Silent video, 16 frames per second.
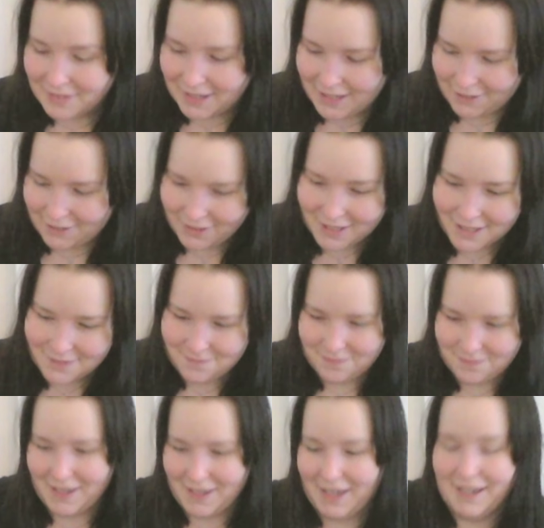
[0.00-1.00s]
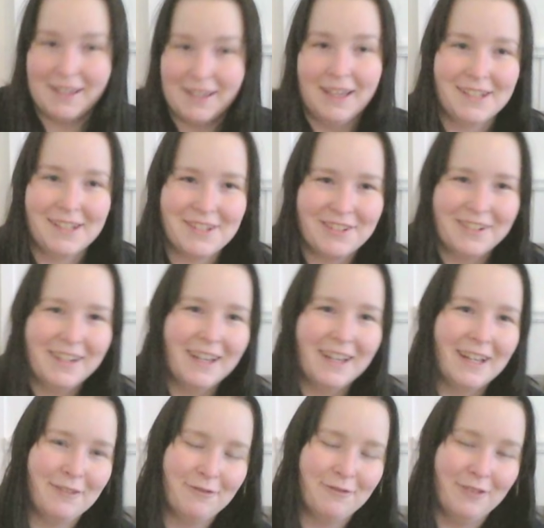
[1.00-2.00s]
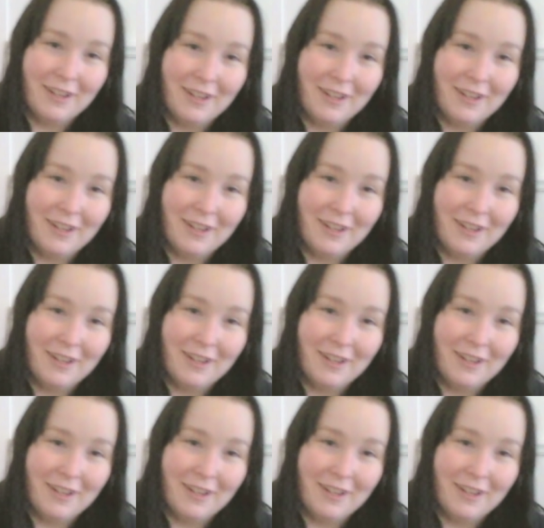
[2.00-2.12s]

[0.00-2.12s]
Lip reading: I think I actually have